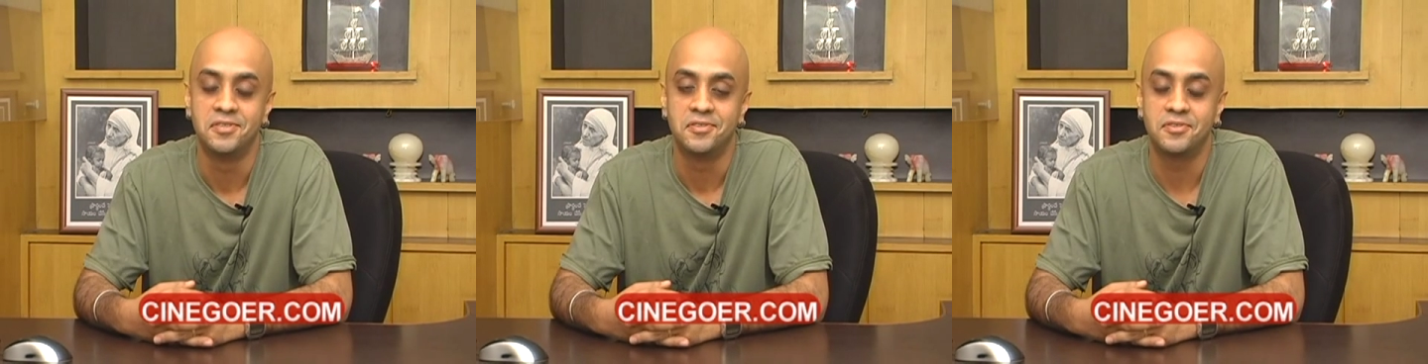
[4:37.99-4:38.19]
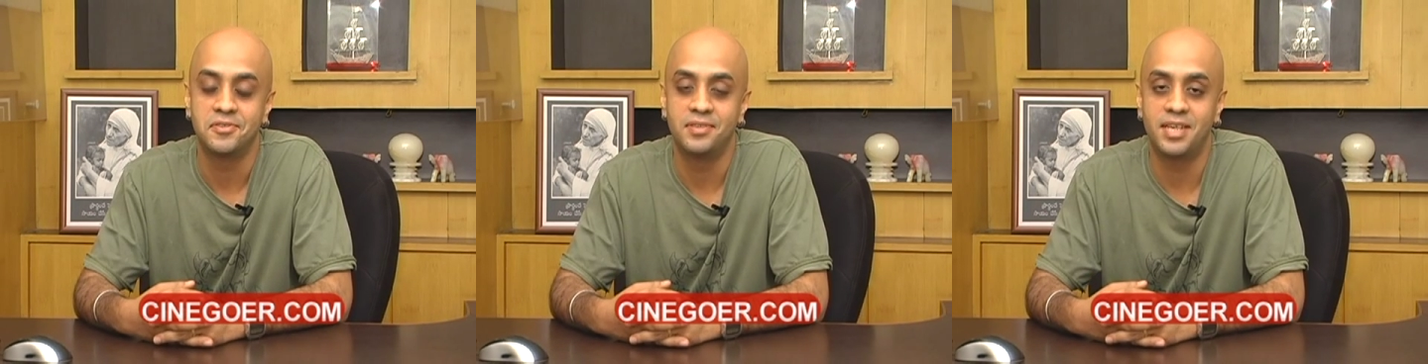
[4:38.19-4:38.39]

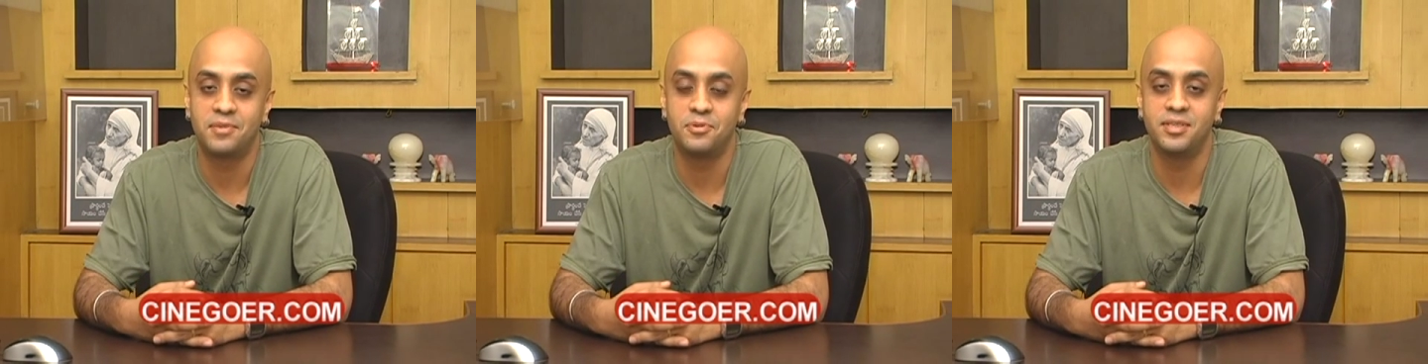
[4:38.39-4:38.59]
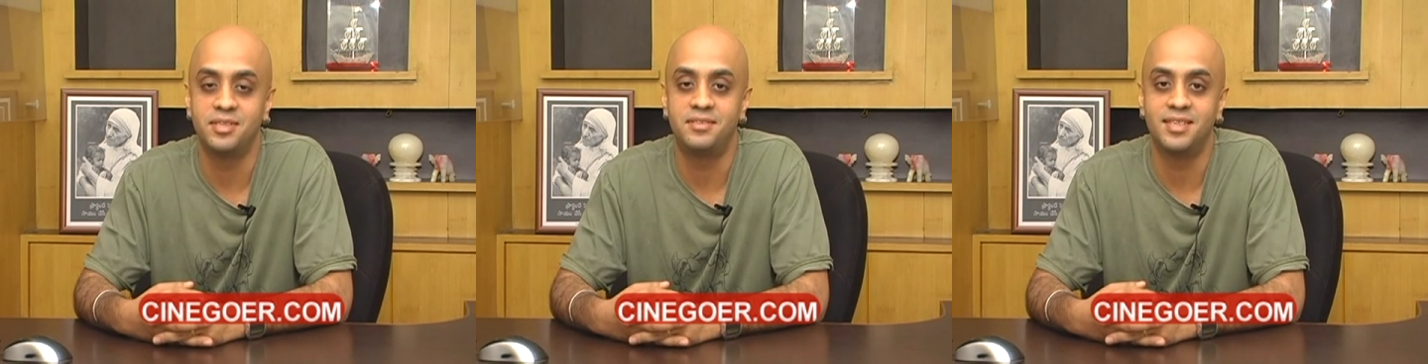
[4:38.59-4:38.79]
So that
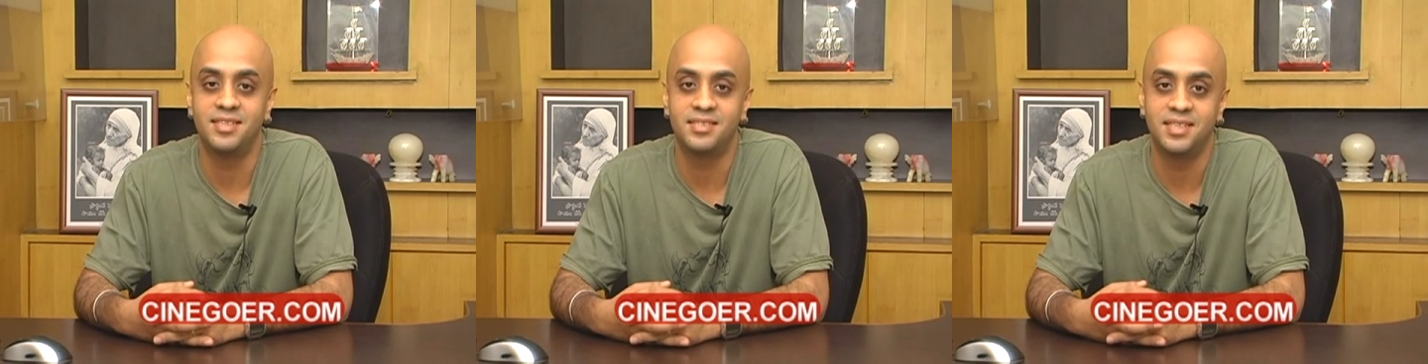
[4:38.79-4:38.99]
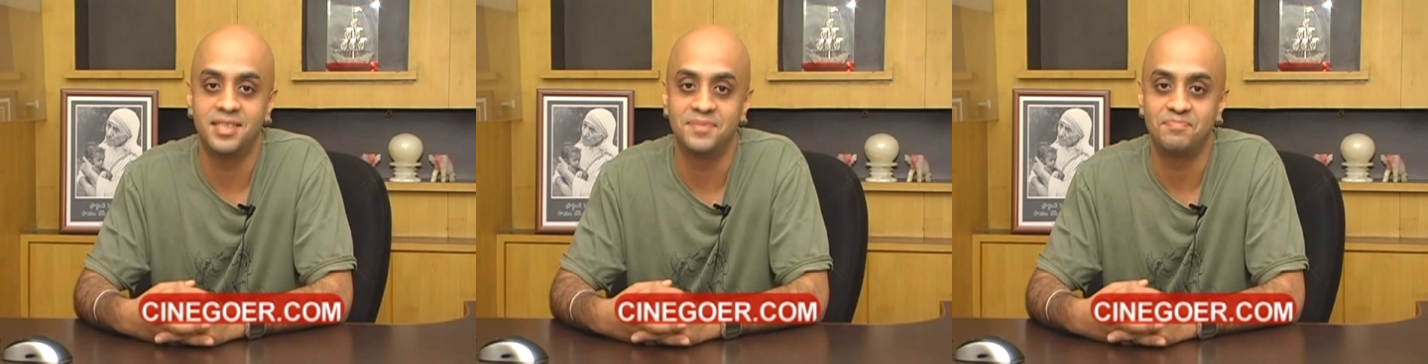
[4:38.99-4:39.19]
was
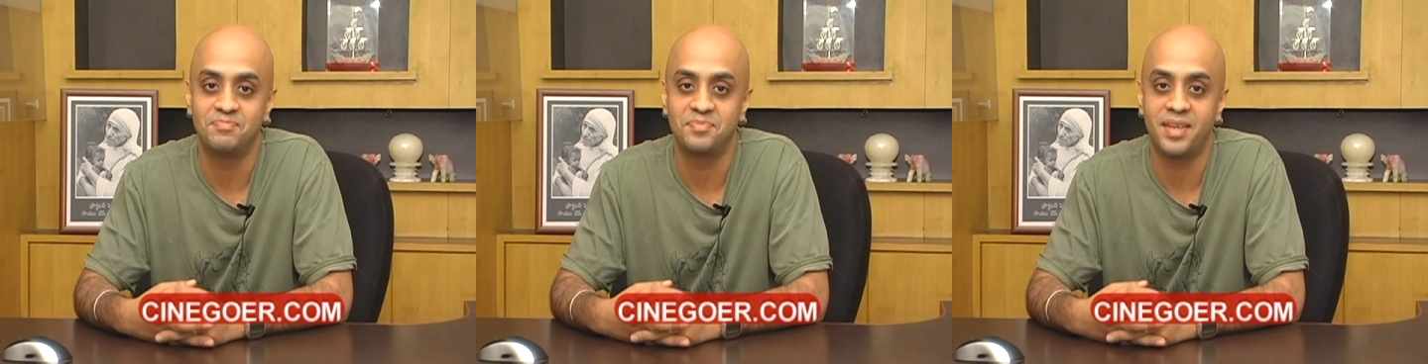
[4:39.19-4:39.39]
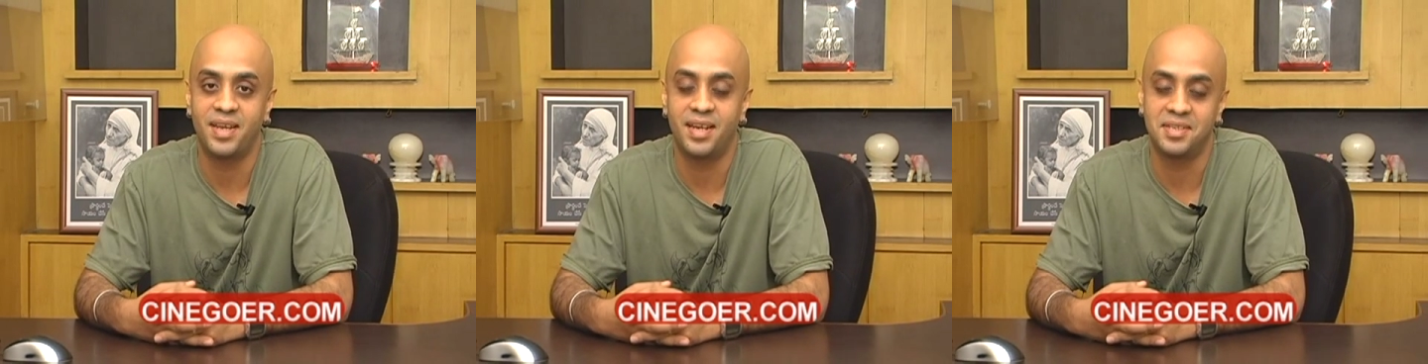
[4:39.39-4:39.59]
interesting.
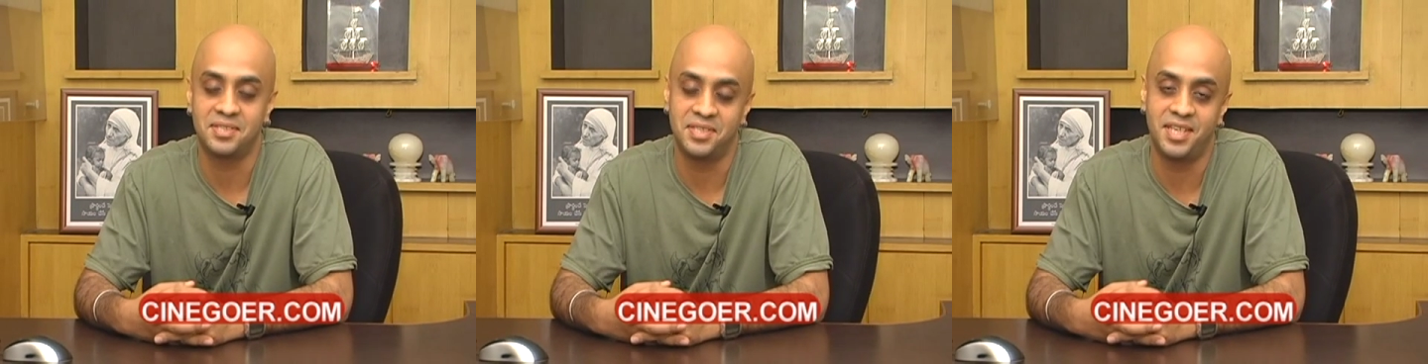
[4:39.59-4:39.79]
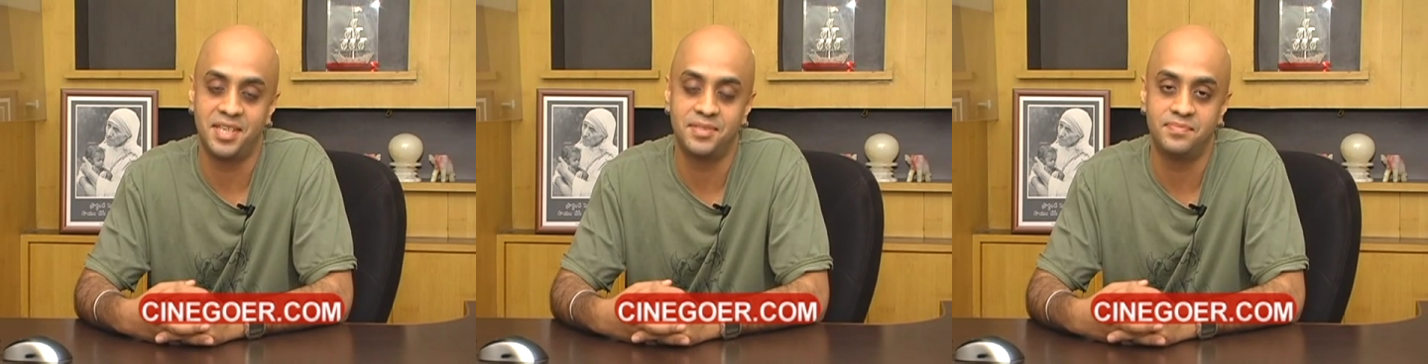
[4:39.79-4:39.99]
And
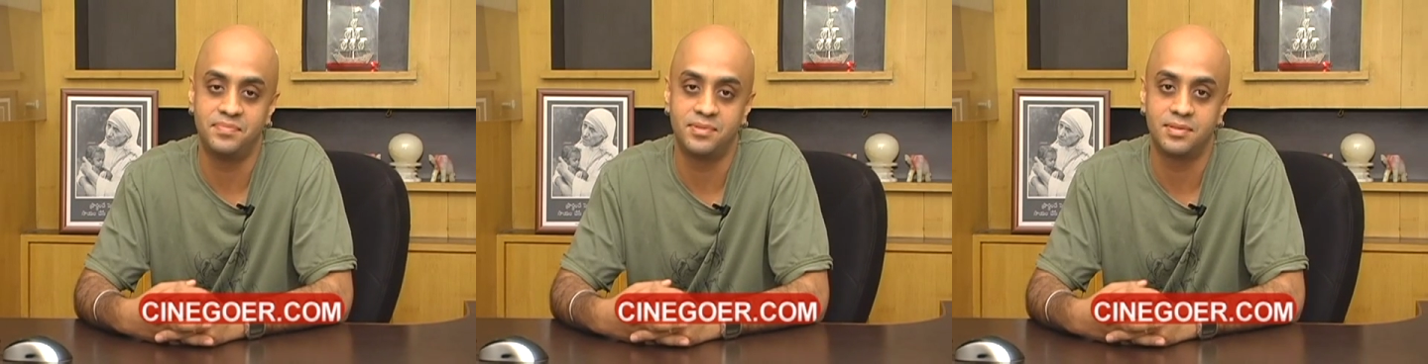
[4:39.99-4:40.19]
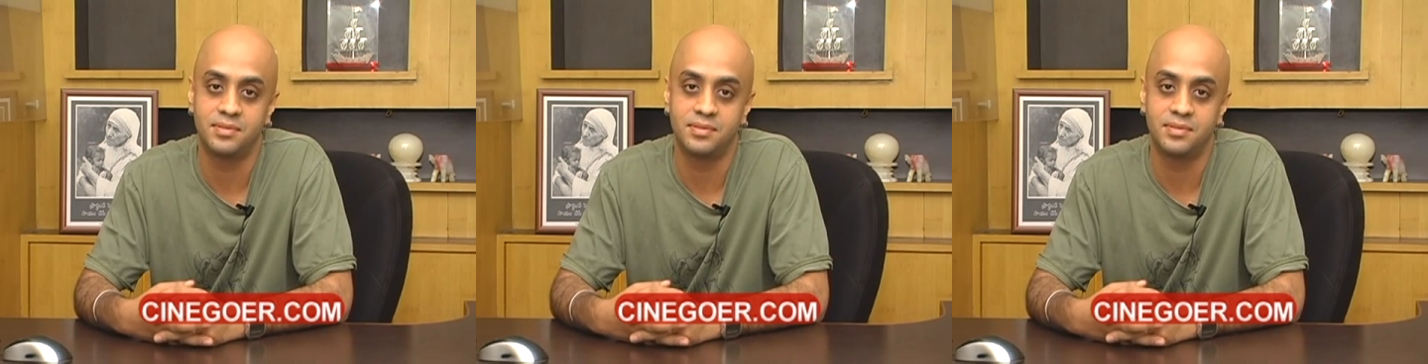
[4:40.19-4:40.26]
then